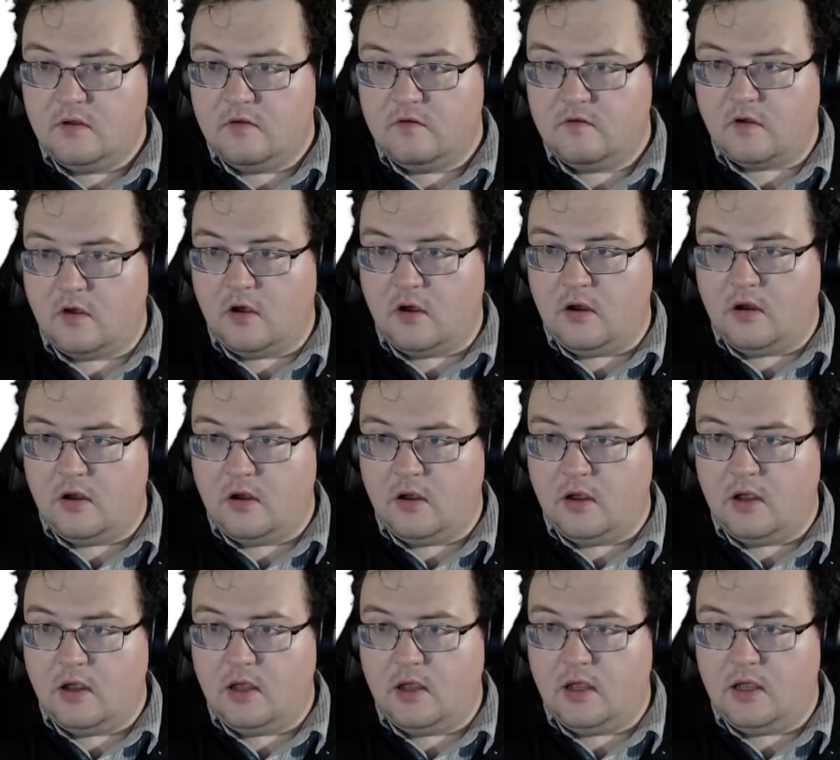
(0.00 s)
So
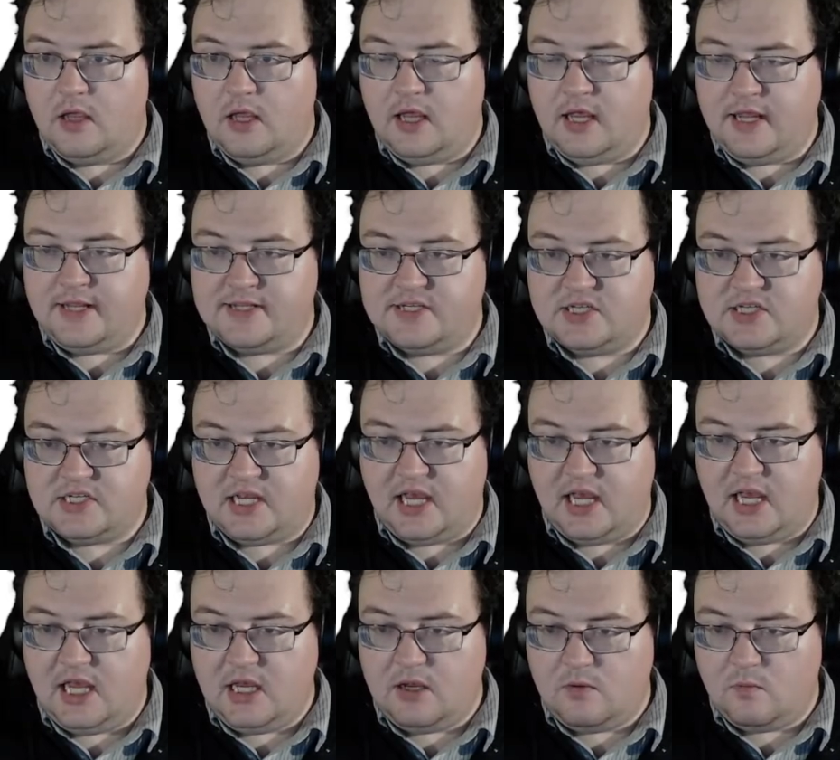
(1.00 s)
in
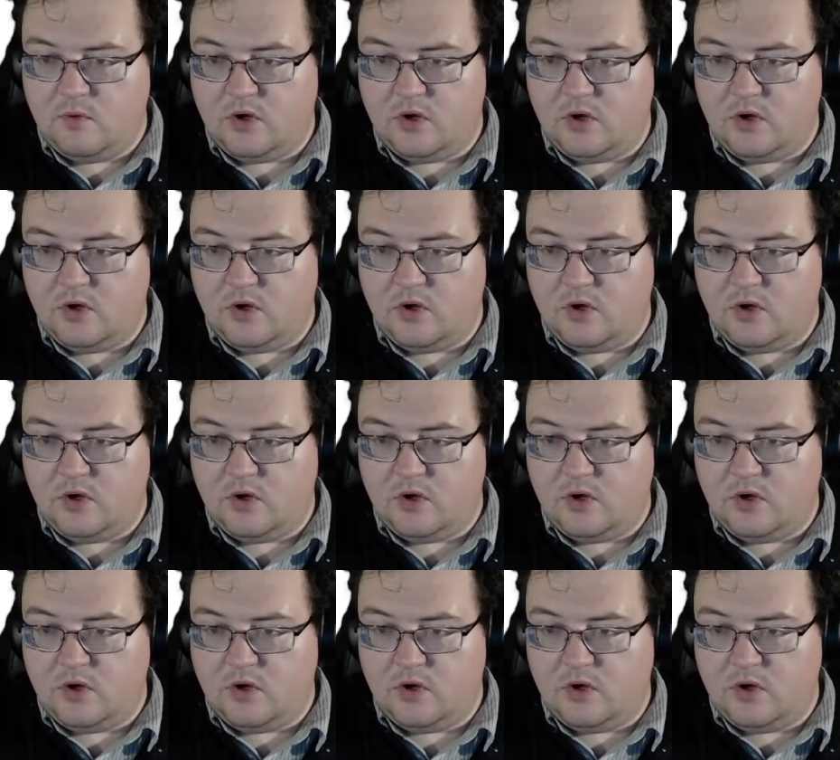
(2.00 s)
C,